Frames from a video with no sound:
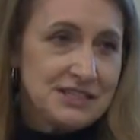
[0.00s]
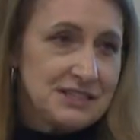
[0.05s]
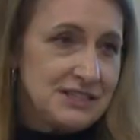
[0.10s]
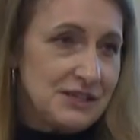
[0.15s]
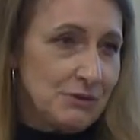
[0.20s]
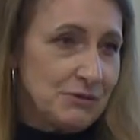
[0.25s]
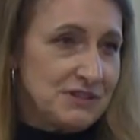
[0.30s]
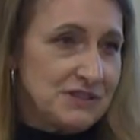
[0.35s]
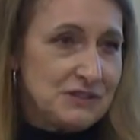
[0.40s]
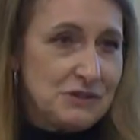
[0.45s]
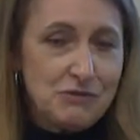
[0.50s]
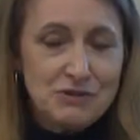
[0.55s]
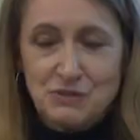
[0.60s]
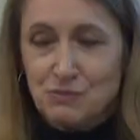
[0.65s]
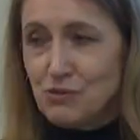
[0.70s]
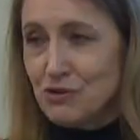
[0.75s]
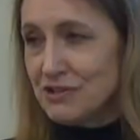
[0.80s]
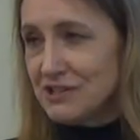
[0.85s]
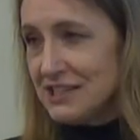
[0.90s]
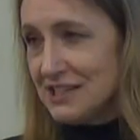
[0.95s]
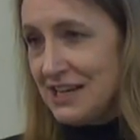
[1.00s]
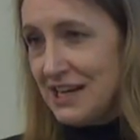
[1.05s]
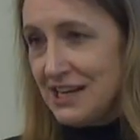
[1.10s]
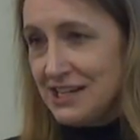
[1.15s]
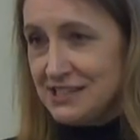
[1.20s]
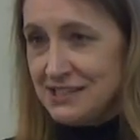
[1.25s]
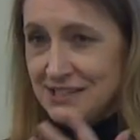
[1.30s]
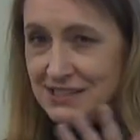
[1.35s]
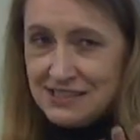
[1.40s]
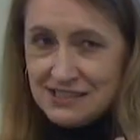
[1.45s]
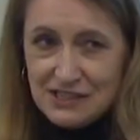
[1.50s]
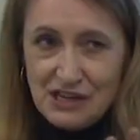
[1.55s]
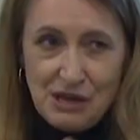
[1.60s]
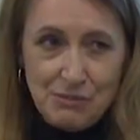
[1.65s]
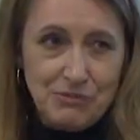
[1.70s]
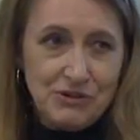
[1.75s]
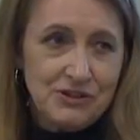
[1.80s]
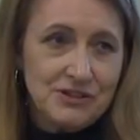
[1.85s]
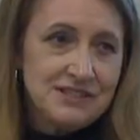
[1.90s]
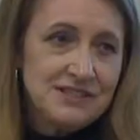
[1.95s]
so and so was born today to this
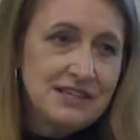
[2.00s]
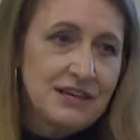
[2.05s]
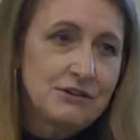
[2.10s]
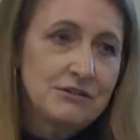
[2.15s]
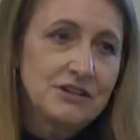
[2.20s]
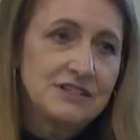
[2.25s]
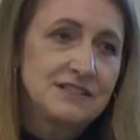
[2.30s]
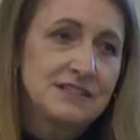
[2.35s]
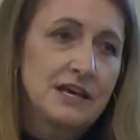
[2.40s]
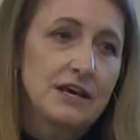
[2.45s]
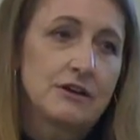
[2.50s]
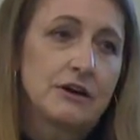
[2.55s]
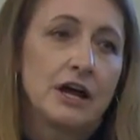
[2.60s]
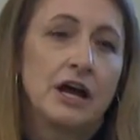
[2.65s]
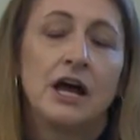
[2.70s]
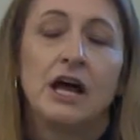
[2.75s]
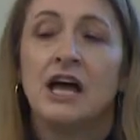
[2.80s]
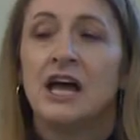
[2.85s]
couple, et cetera, et cetera.